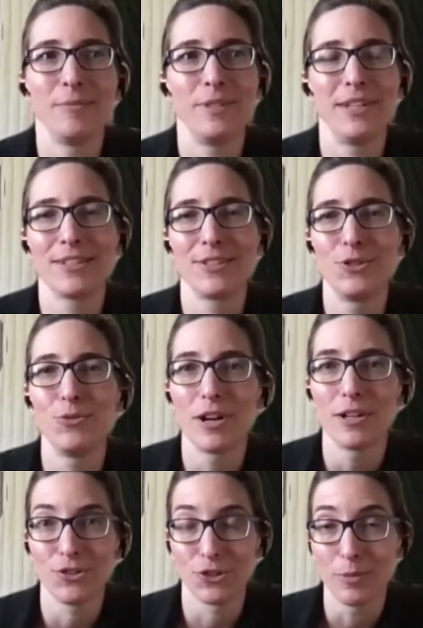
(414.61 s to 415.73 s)
ticks do
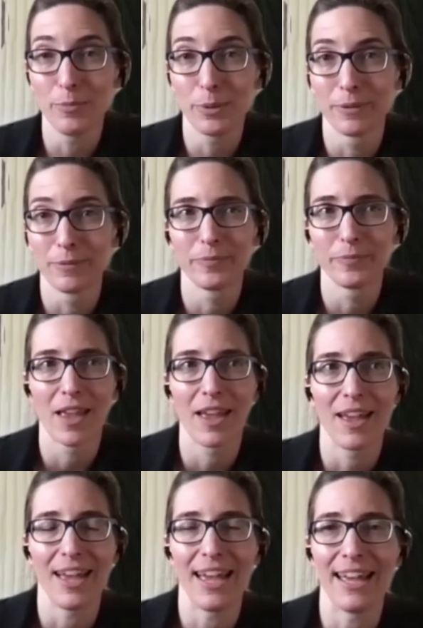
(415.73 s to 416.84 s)
not jump,
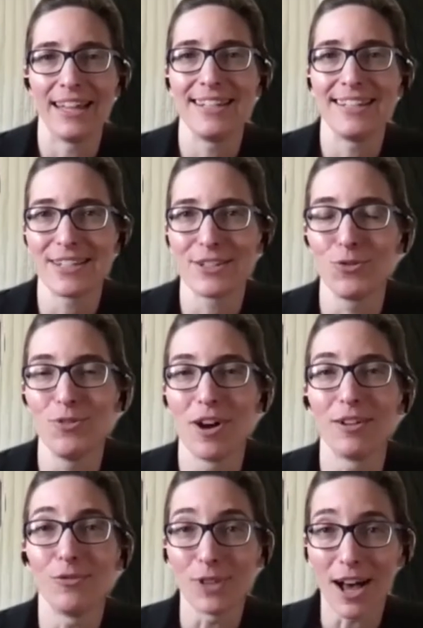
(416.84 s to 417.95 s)
and ticks do
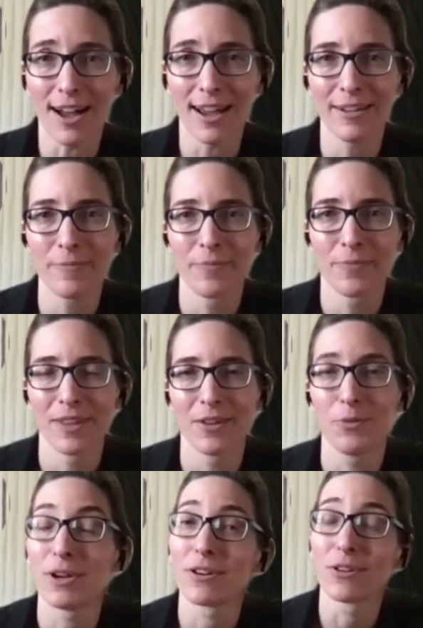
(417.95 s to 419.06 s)
not fly.
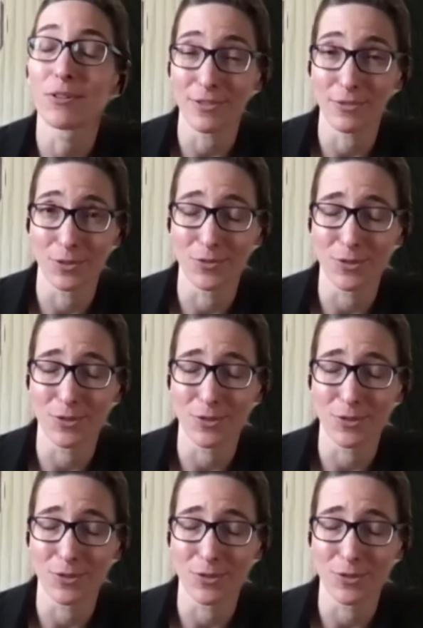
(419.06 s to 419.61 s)
We are grateful for